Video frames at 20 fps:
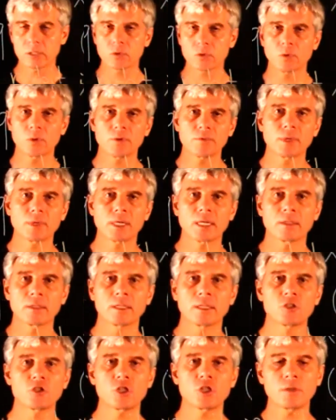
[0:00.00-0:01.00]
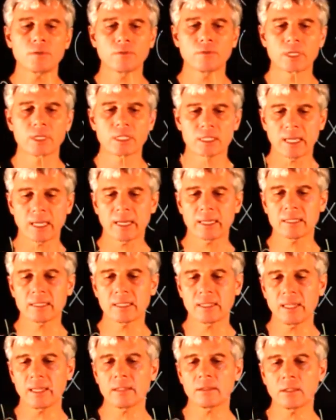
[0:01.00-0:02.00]
So if we can achieve this
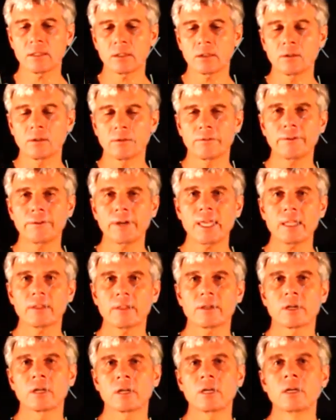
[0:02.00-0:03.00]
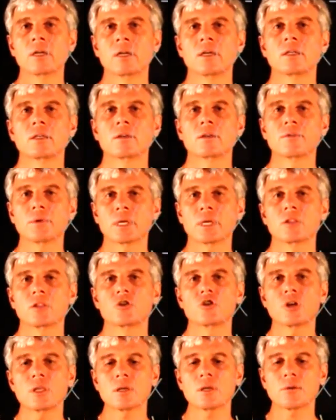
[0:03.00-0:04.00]
accidental failure, if we can
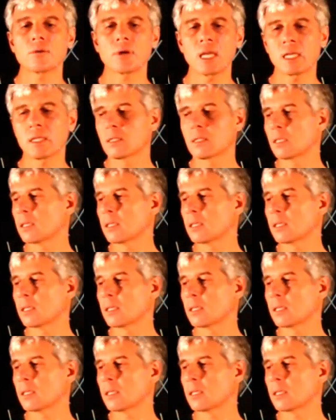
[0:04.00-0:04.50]
generate